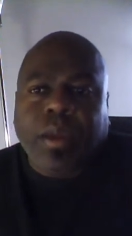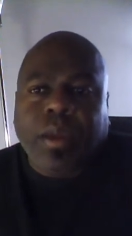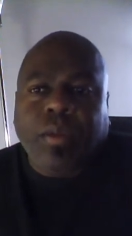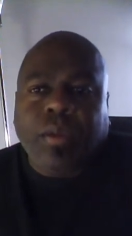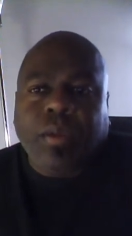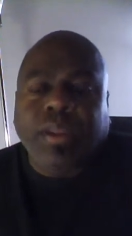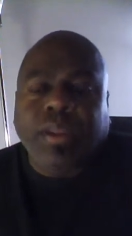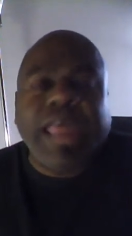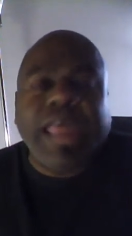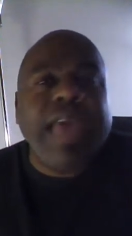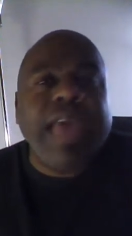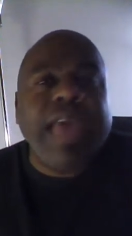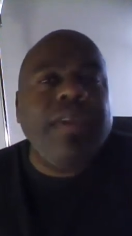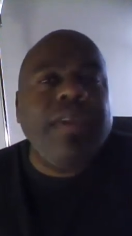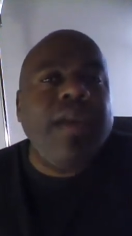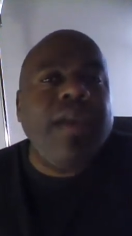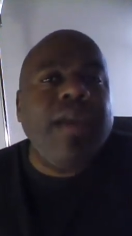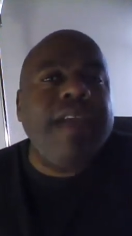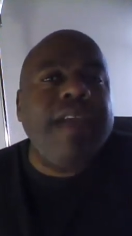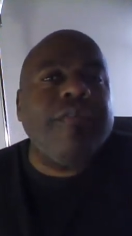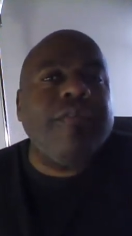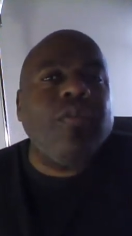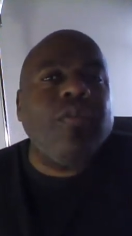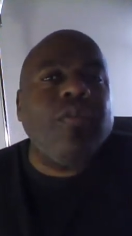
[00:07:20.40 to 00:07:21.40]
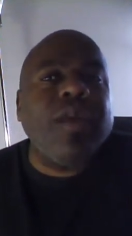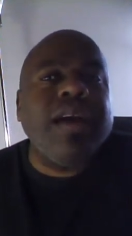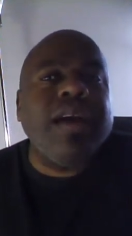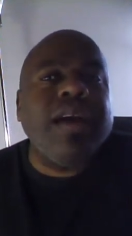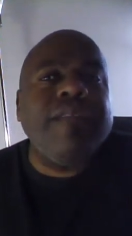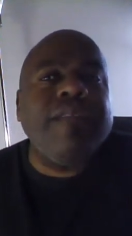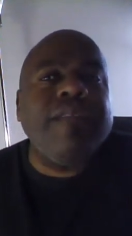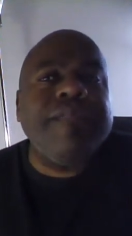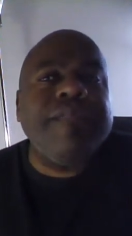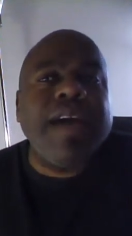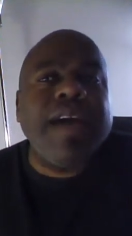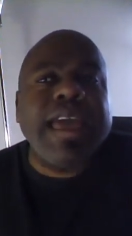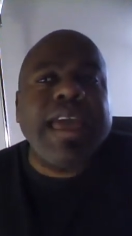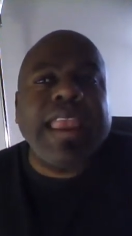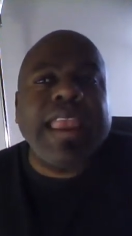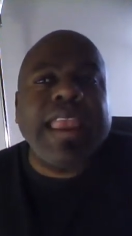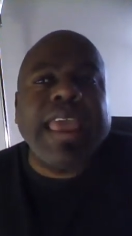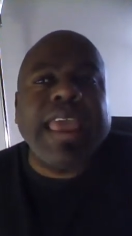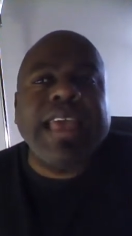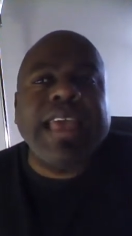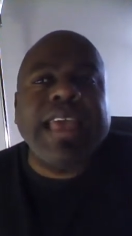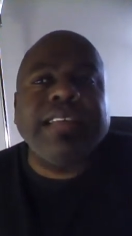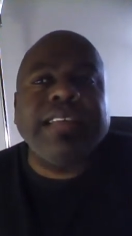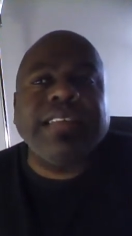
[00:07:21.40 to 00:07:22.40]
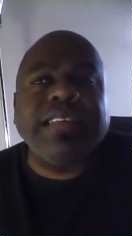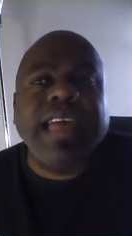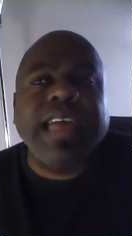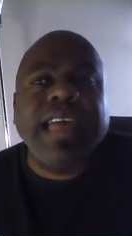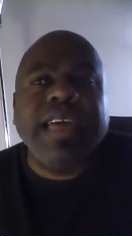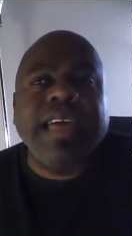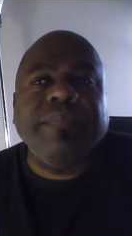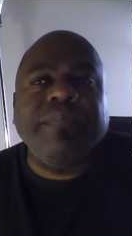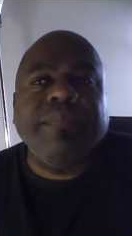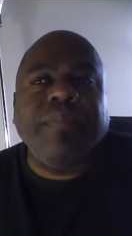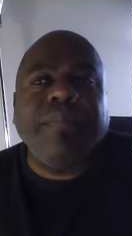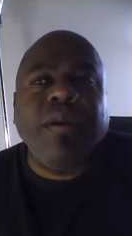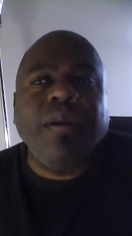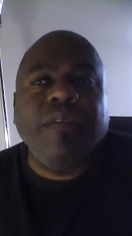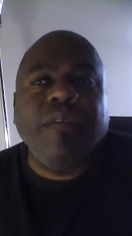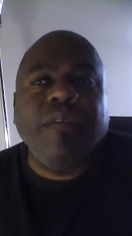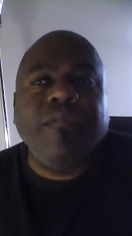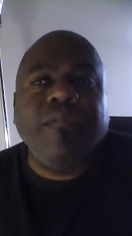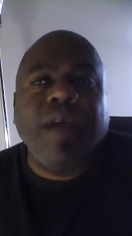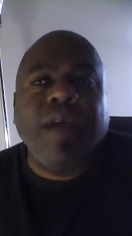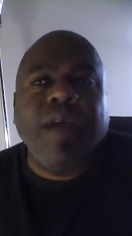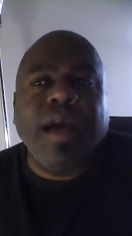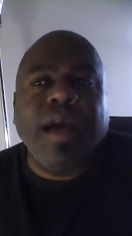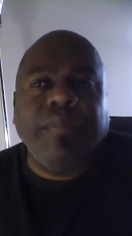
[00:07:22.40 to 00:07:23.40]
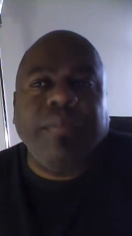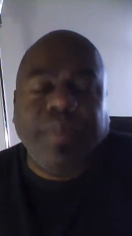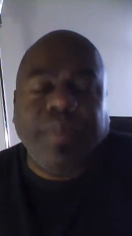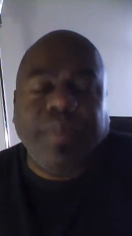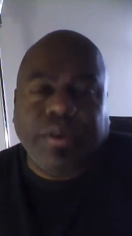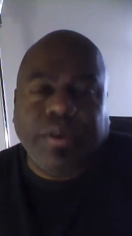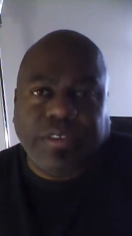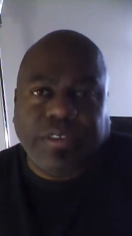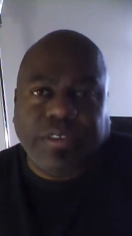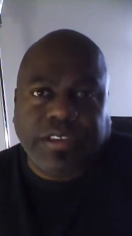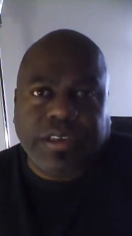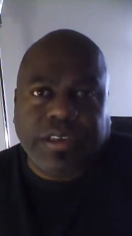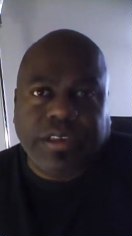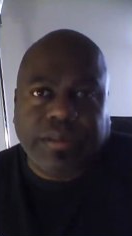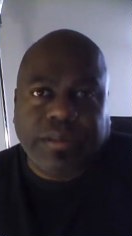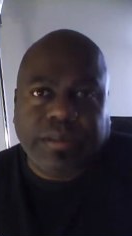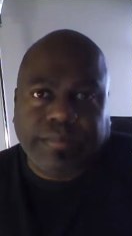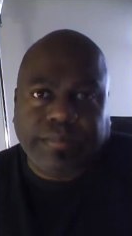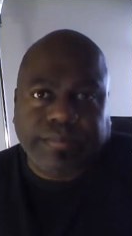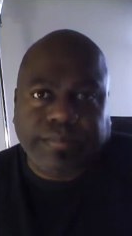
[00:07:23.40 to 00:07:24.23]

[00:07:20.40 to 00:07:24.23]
Well, now you have a well financed, high profile person